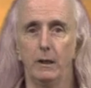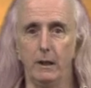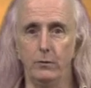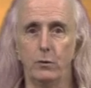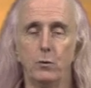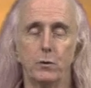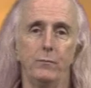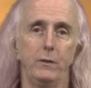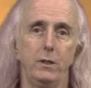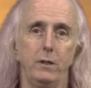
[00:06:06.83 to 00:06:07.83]
in the course
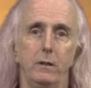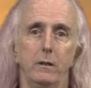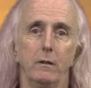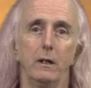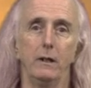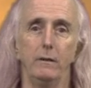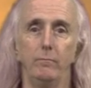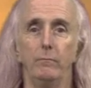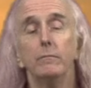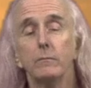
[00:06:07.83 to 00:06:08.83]
of this year
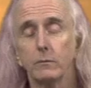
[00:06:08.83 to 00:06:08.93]
in